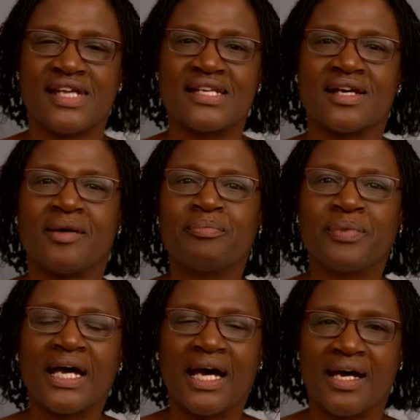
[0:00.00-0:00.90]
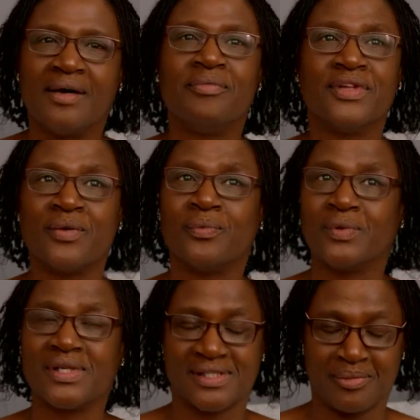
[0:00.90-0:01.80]
setup, there
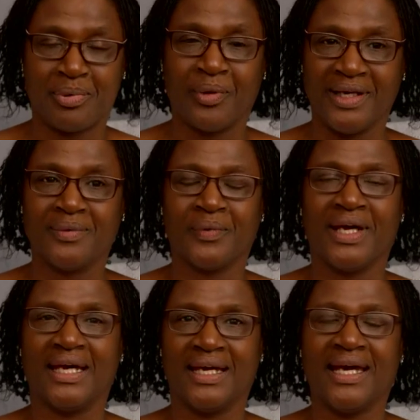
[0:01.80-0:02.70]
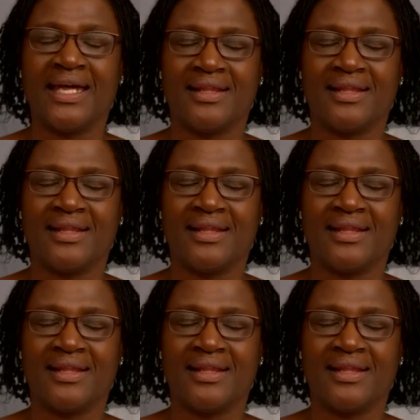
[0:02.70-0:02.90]
was a point where